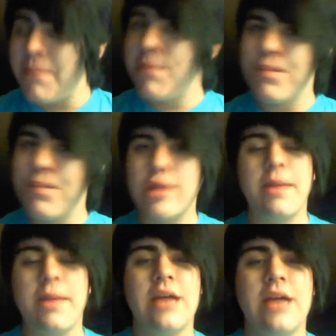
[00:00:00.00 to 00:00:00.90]
on their
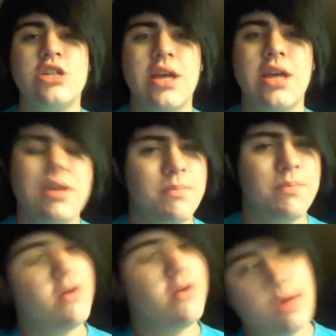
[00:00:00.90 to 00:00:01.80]
page, and
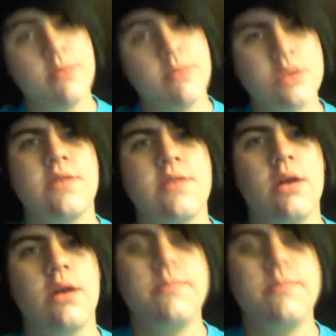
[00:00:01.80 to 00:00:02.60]
most of all,